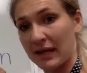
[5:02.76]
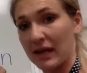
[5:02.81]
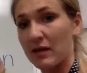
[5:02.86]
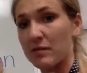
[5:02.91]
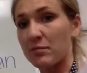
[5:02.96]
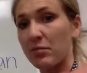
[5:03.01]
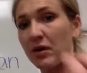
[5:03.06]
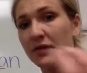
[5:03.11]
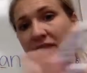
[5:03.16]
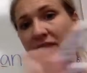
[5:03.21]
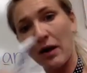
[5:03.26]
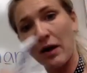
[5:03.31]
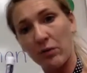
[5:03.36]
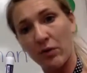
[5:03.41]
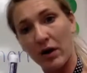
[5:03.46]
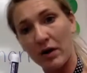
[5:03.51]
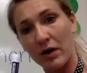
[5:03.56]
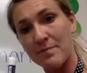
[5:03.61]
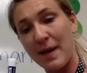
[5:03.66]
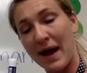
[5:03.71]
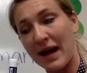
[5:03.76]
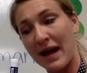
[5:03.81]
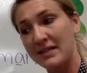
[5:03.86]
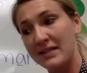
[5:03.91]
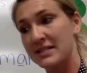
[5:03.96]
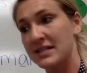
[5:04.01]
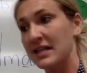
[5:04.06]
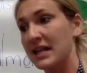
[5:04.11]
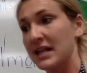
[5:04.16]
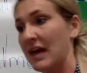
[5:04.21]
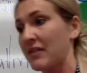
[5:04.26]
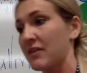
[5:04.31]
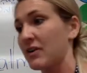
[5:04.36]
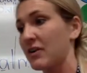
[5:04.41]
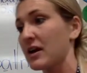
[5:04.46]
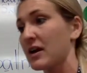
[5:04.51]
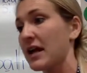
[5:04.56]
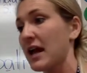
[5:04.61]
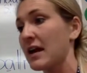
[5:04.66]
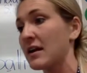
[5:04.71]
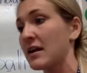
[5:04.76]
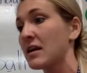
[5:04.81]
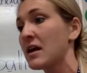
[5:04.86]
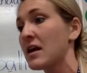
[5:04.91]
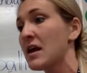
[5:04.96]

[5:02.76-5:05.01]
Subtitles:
and put that word back together again.